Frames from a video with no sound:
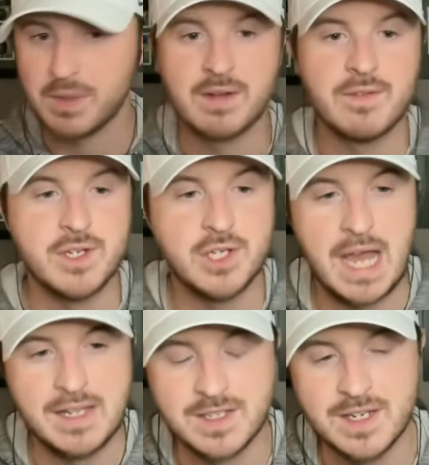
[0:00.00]
playing for the
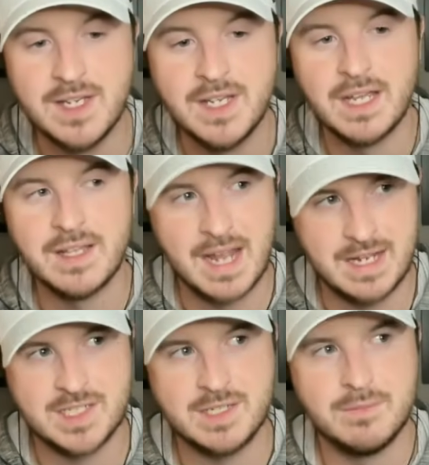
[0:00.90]
Jets. And they
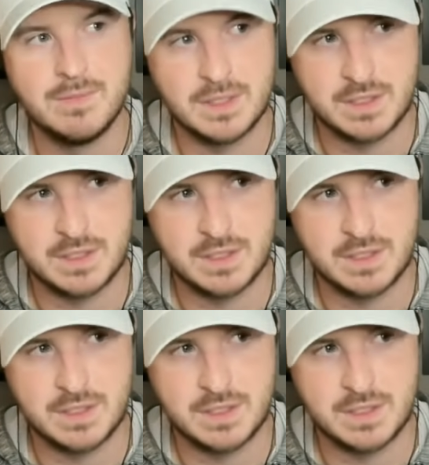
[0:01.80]
asked him,